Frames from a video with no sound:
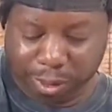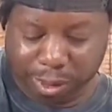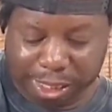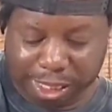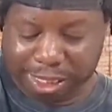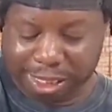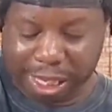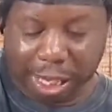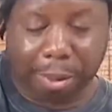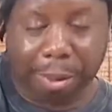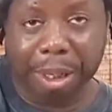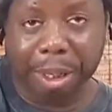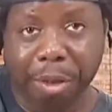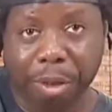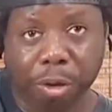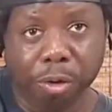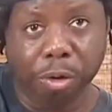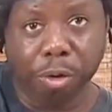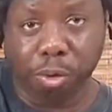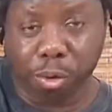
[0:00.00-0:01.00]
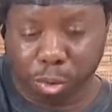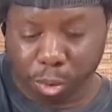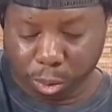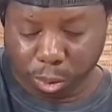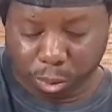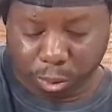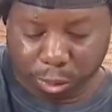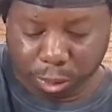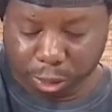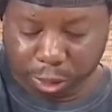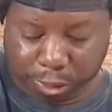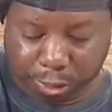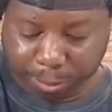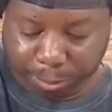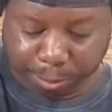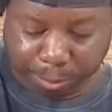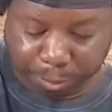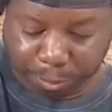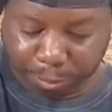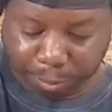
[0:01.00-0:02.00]
That's how it goes.
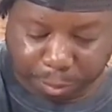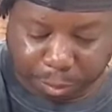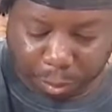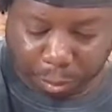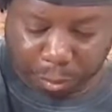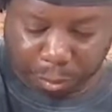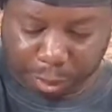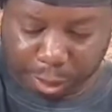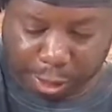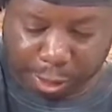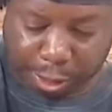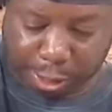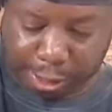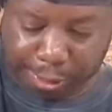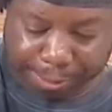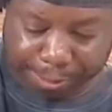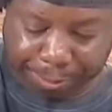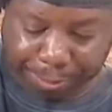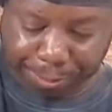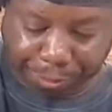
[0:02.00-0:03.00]
All right.